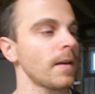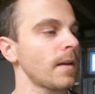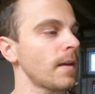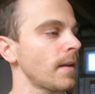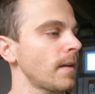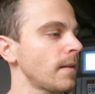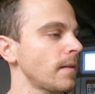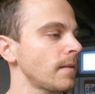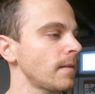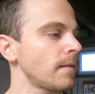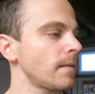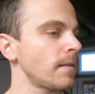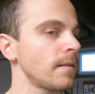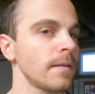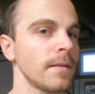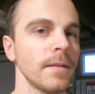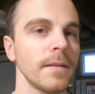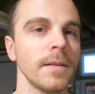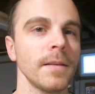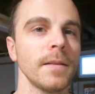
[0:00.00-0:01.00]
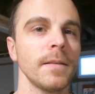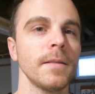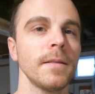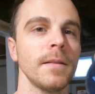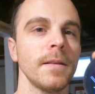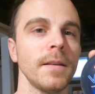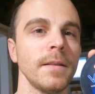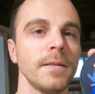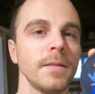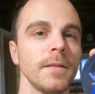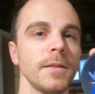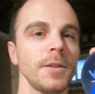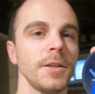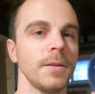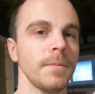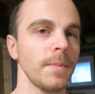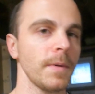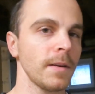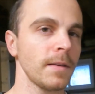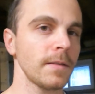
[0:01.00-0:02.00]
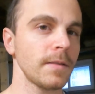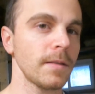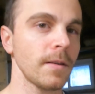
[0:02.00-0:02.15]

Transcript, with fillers: and it's the cheapest.